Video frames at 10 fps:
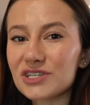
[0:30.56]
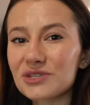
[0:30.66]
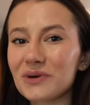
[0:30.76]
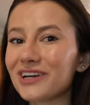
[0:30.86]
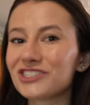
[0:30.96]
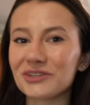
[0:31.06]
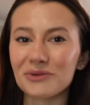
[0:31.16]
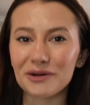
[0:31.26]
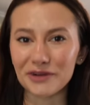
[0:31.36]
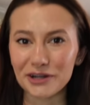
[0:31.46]
just washing
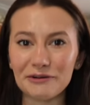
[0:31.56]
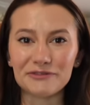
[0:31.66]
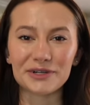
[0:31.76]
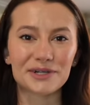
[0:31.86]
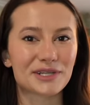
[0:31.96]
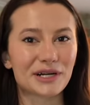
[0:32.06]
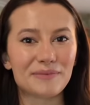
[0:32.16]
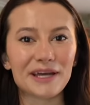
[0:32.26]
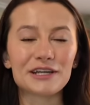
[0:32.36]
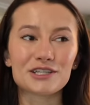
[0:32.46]
one of our comforters on our
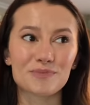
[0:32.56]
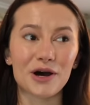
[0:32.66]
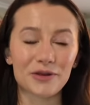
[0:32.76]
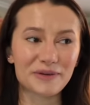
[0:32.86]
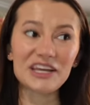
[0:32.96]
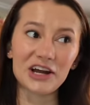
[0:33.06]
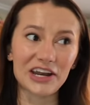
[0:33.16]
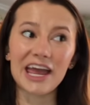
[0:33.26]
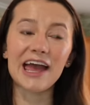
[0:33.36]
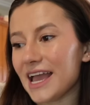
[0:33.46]
bedding because Paula peed on it,